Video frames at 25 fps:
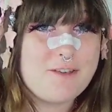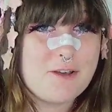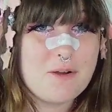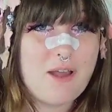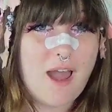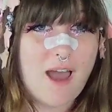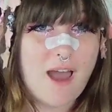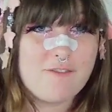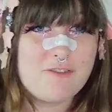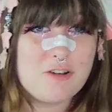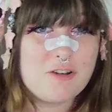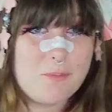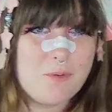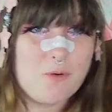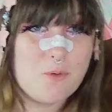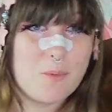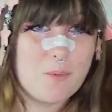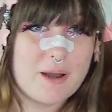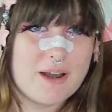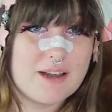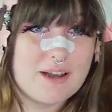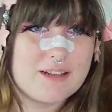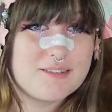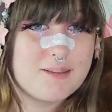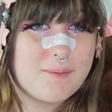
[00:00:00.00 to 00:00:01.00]
comfortable
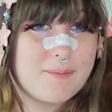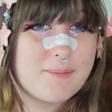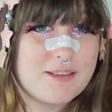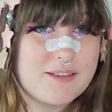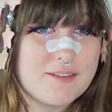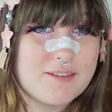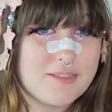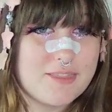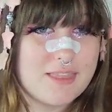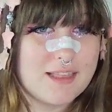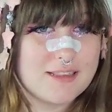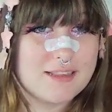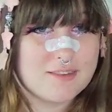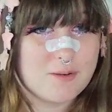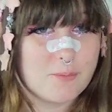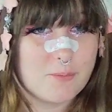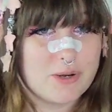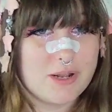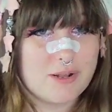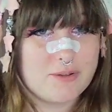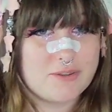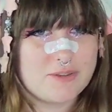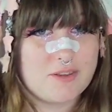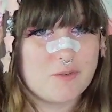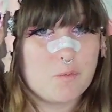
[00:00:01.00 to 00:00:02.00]
wearing something that someone
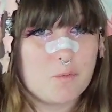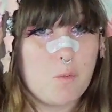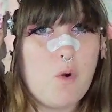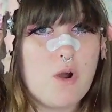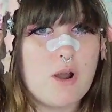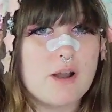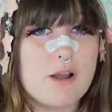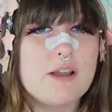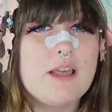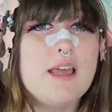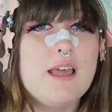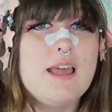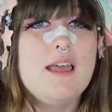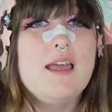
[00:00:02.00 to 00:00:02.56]
else has worn.